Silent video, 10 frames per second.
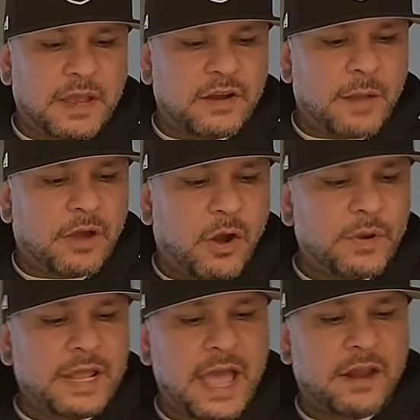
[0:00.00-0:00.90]
My grandma
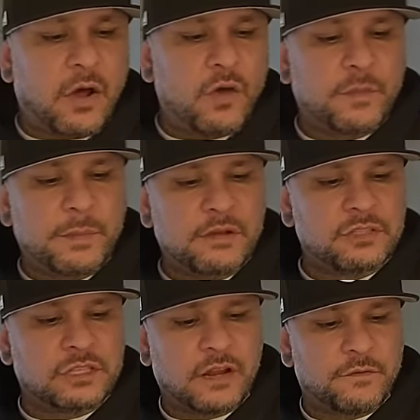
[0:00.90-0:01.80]
already had all the
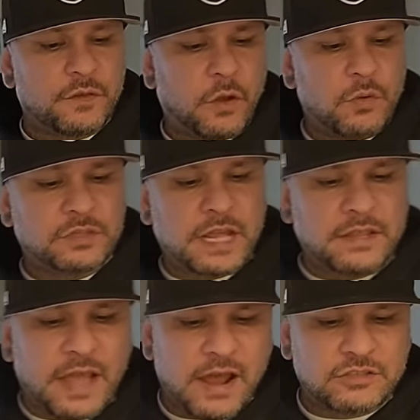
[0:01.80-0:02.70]
meals done for the whole day
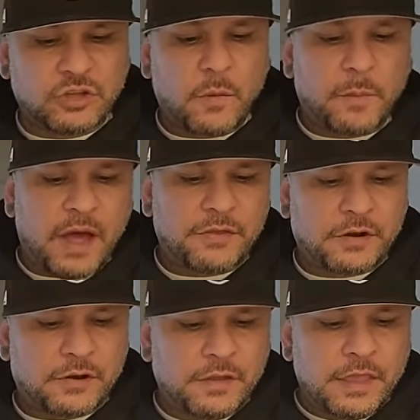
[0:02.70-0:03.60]
in the house. Don't bother
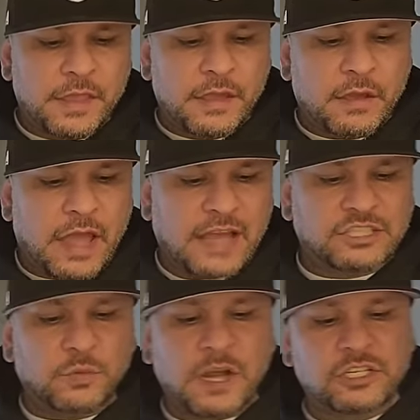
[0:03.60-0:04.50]
her as
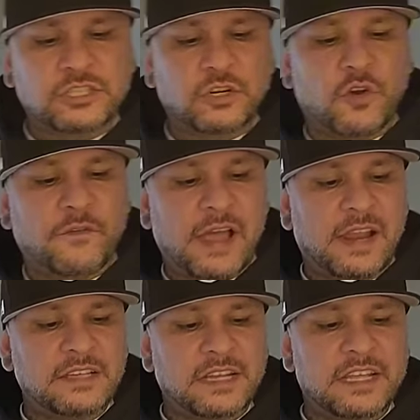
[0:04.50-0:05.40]
she watches her
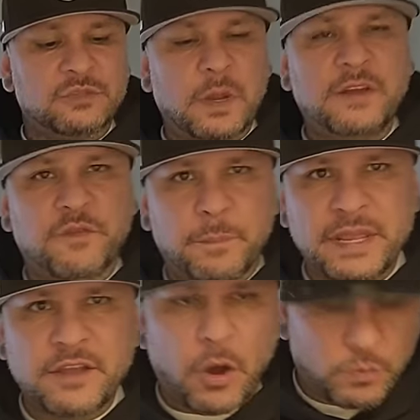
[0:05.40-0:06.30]
novellas and gets ready for
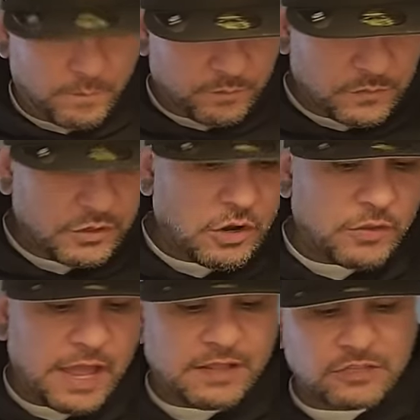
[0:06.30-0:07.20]
bingo. You
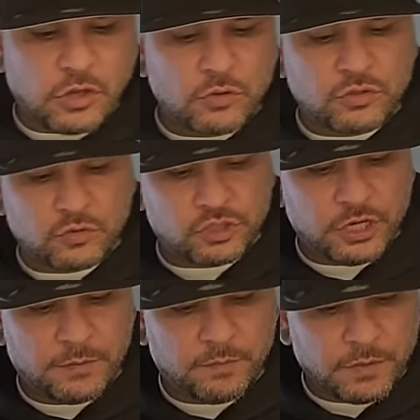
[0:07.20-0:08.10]
know that. That's old school
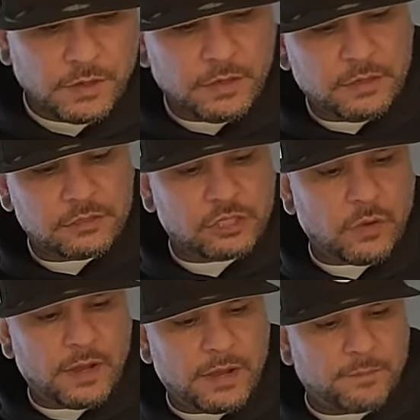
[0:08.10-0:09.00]
shit.
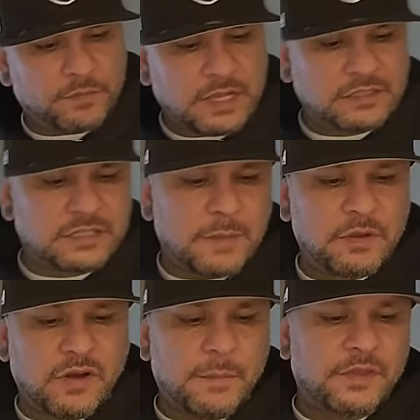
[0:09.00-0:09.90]
So that's the type
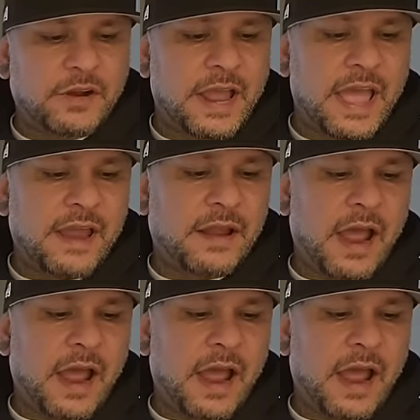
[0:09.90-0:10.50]
of grandmother I had.